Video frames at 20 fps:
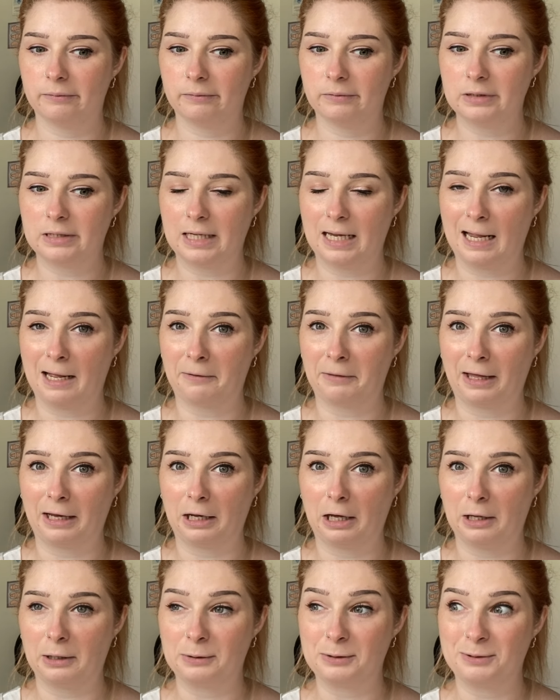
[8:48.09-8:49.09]
see how that
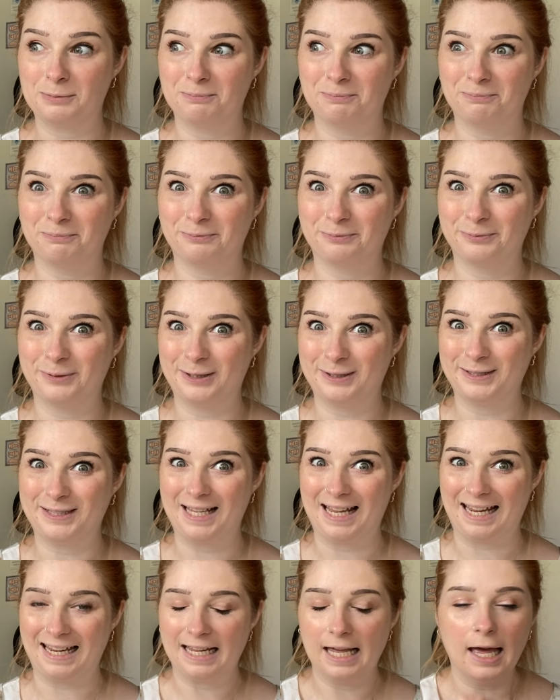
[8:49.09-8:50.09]
goes. We'll
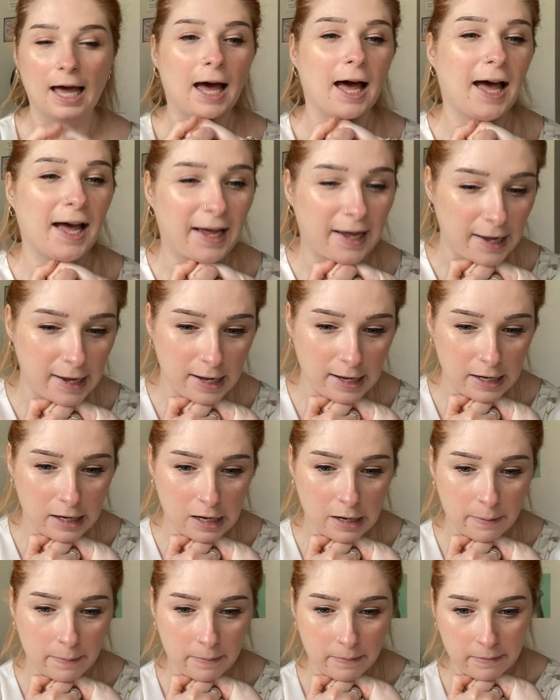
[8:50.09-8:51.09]
see.
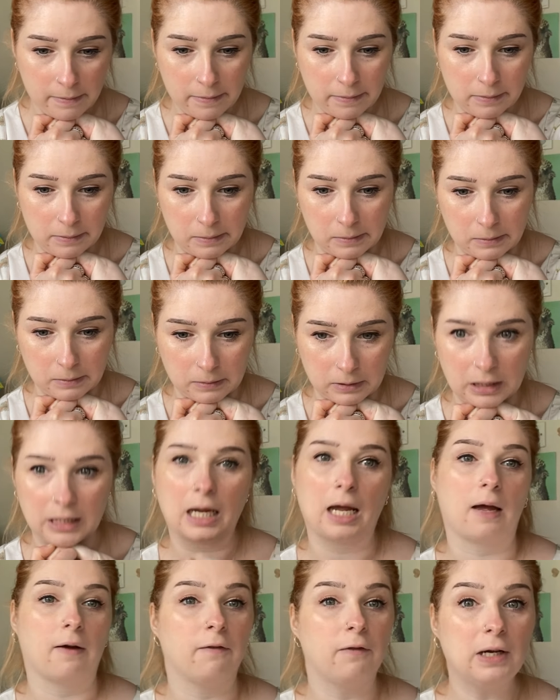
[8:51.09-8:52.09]
Um, so
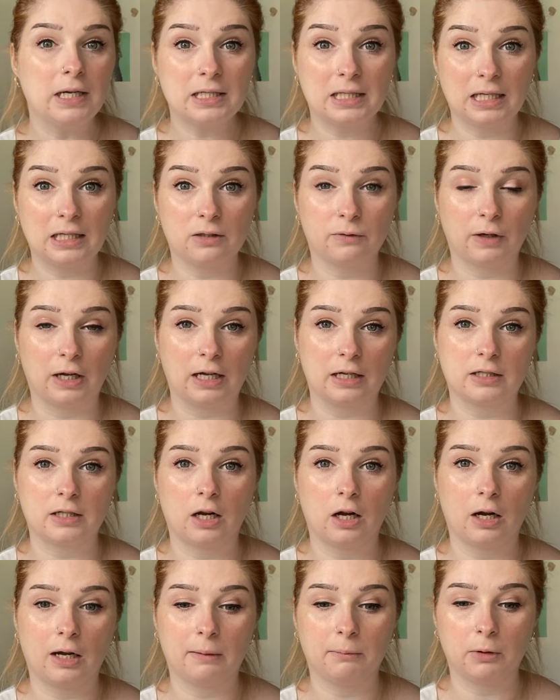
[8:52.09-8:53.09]
yeah, first things
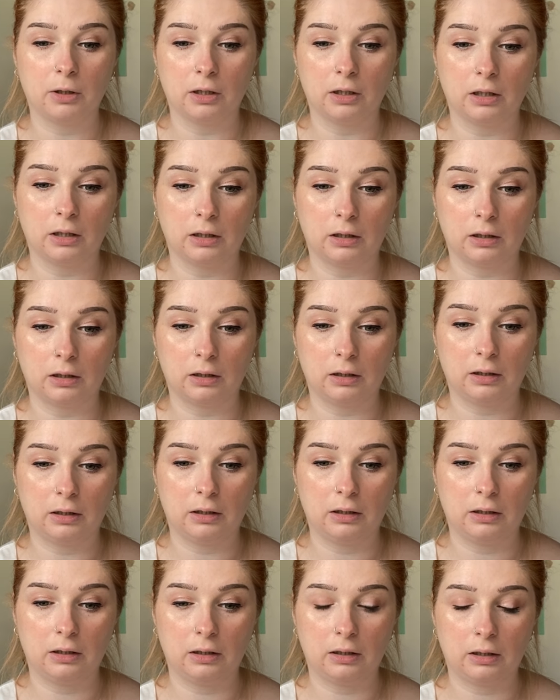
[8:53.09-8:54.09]
first, I'm going to
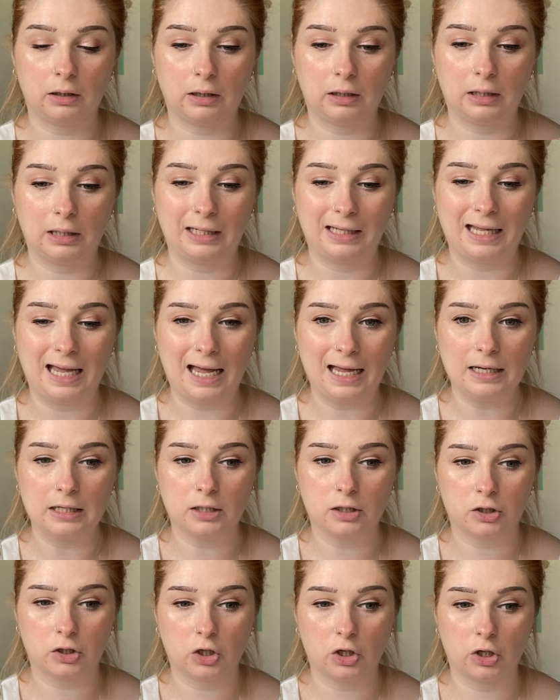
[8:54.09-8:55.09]

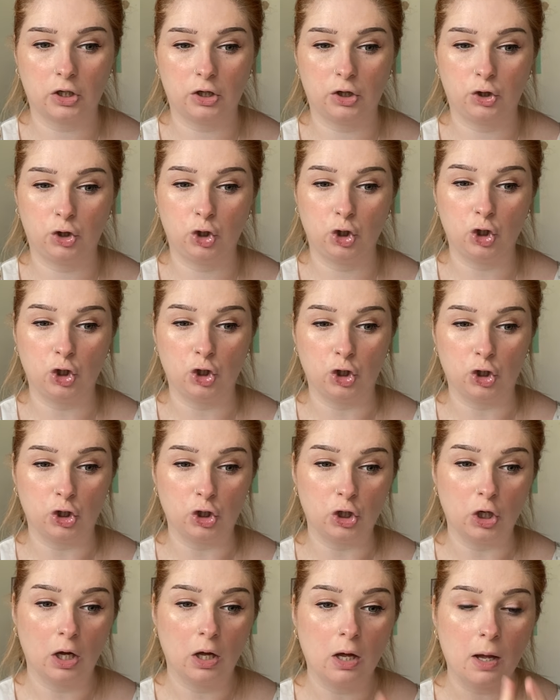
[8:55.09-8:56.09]
get
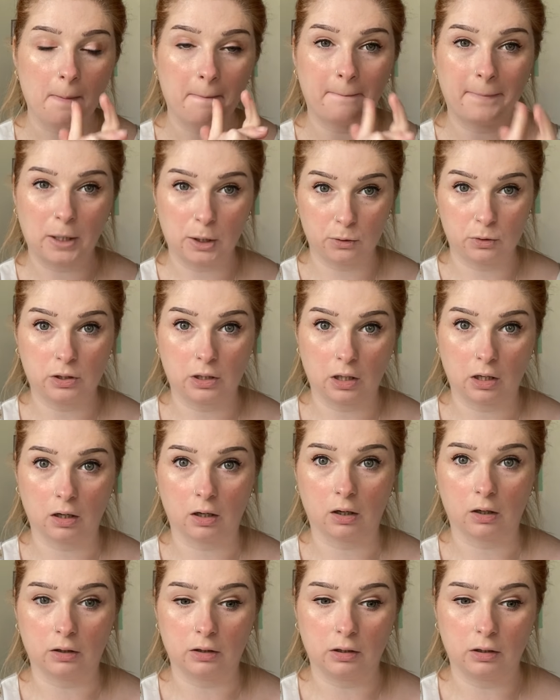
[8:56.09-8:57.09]
the
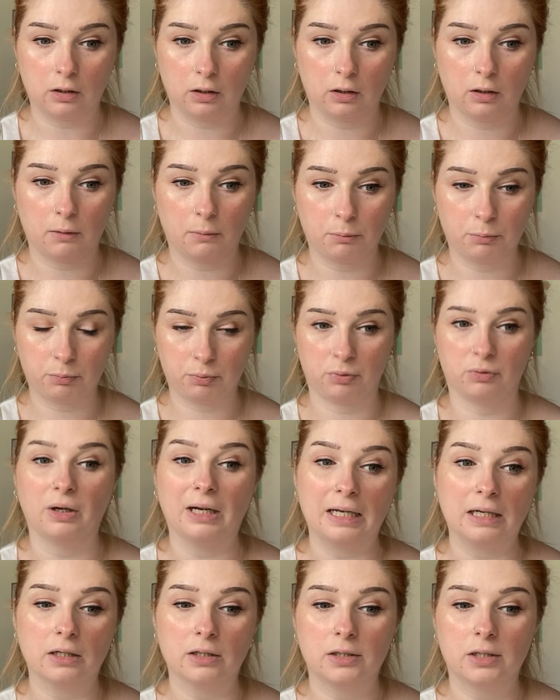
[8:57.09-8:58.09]
postcard
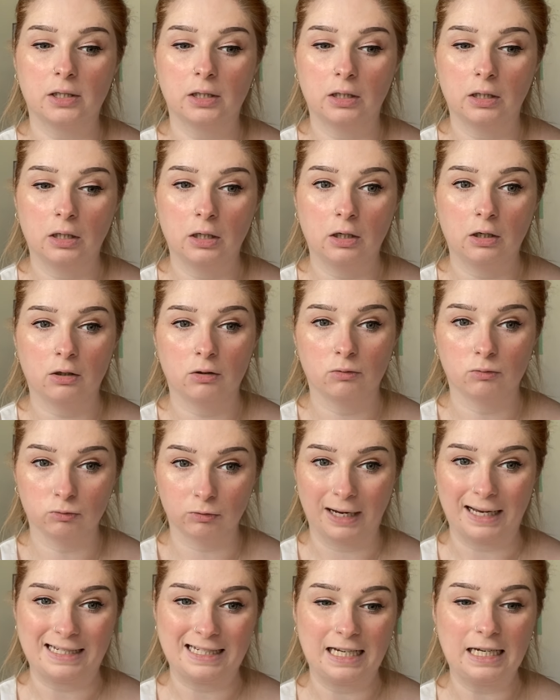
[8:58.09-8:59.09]
print
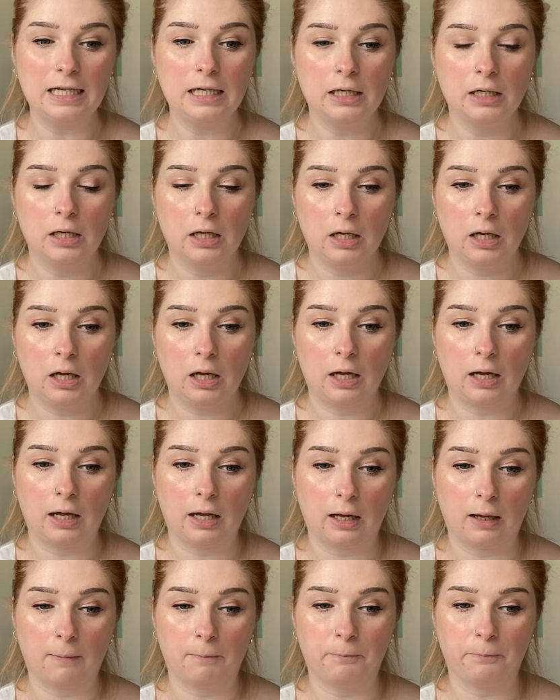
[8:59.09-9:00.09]
ready.
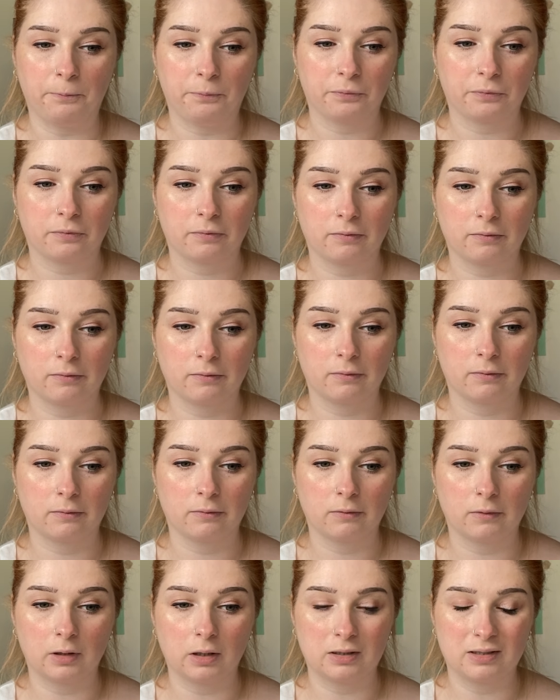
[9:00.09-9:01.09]
Um,
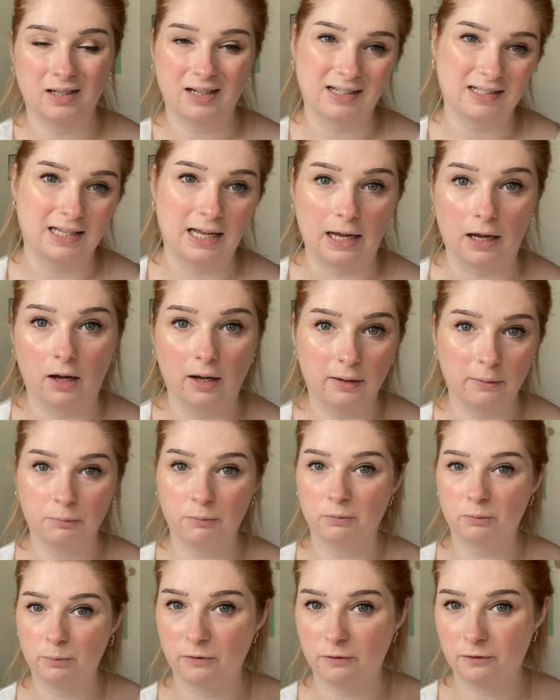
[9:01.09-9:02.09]
so like I say, I
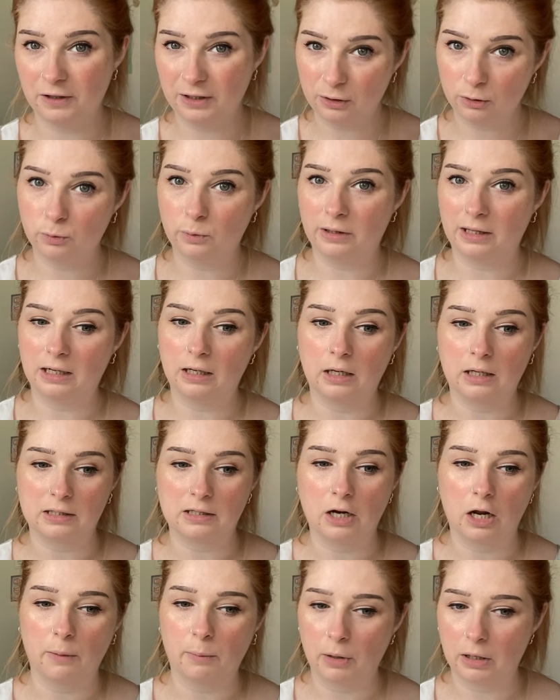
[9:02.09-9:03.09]
fiddled with it
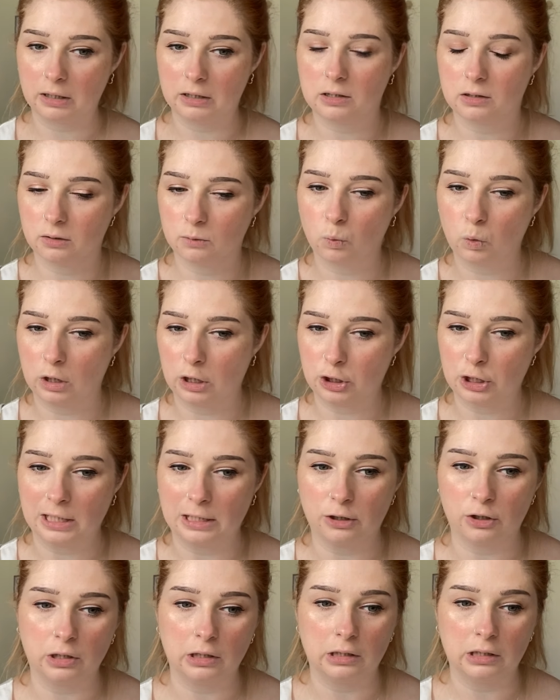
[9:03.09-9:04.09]
last night, but I want to
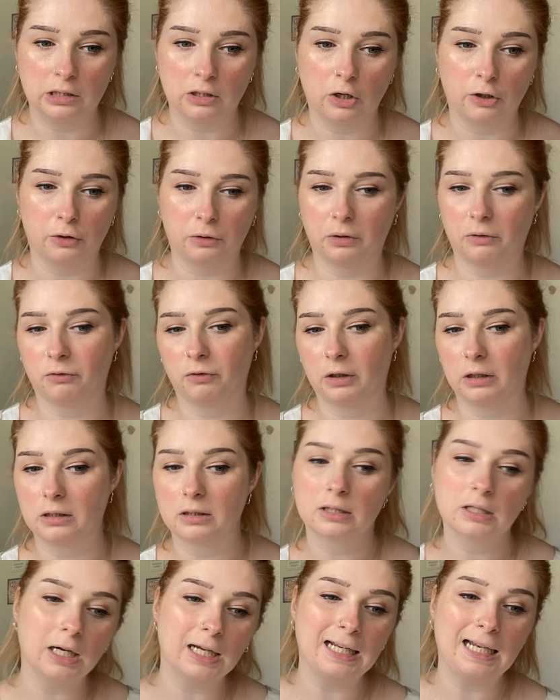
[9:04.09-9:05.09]
change the design on the front
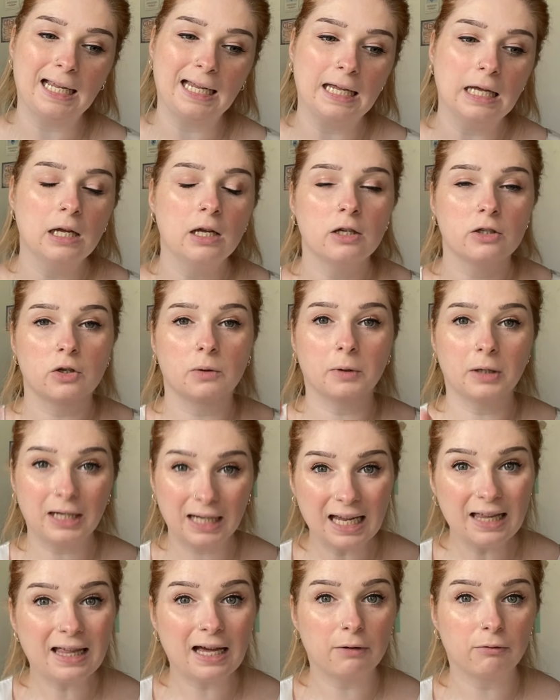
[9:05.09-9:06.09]
slightly. So I'm going
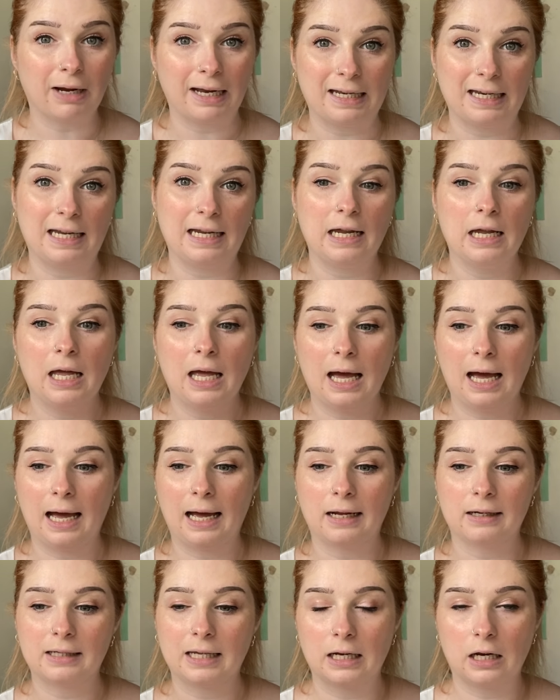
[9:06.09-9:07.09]
to get that ready
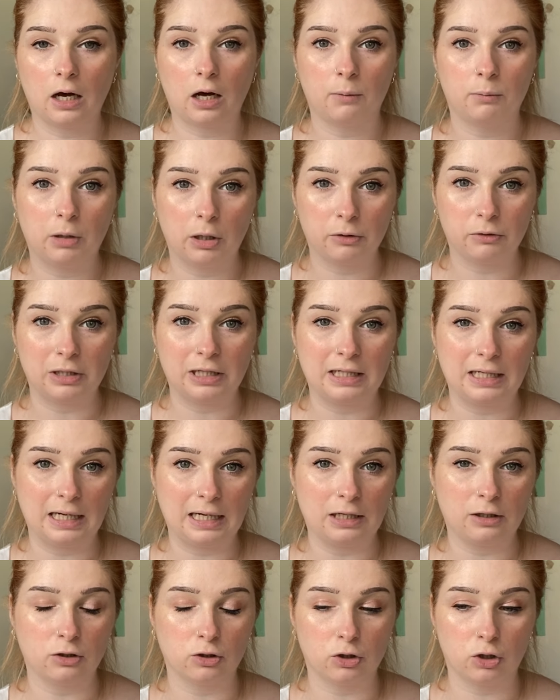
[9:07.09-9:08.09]
and get it uploaded
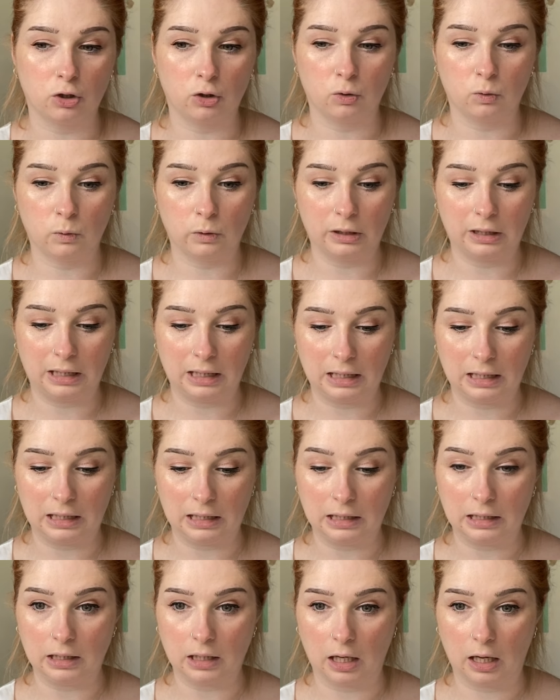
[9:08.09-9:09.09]
into
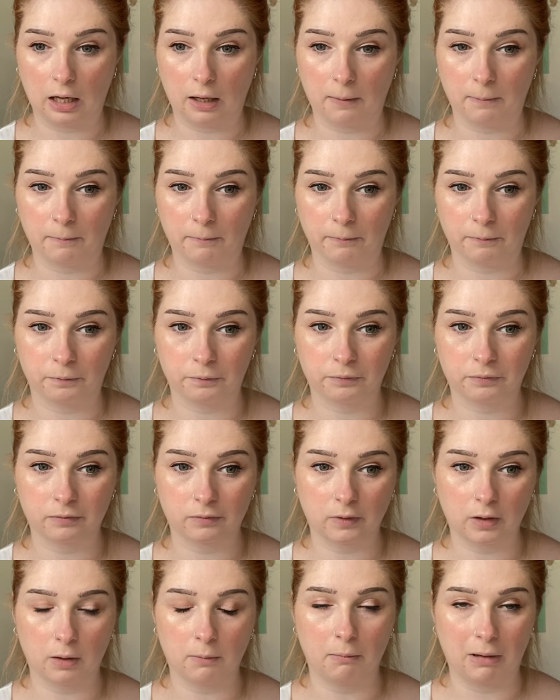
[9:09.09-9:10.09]
the um,
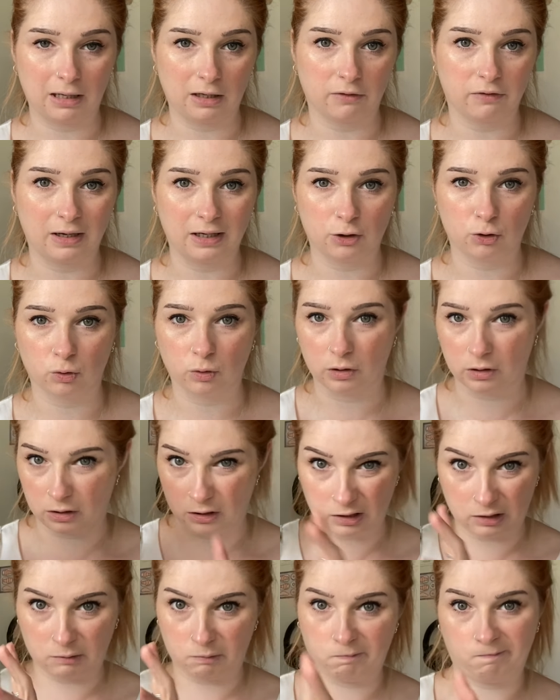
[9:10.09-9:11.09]

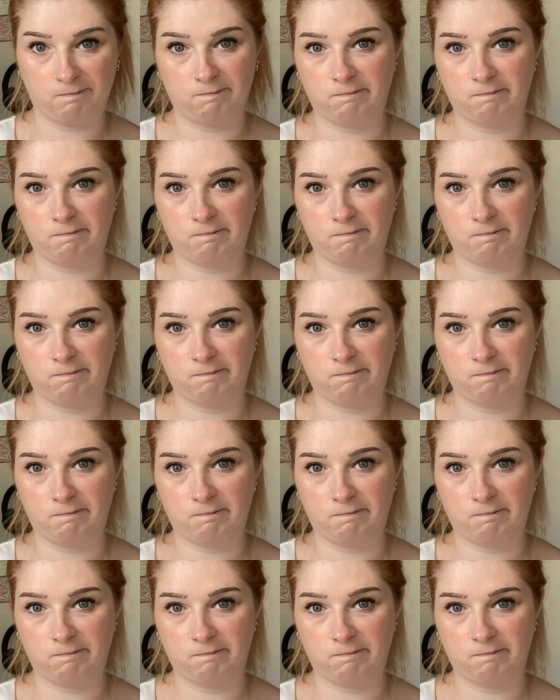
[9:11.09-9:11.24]
manufacturer's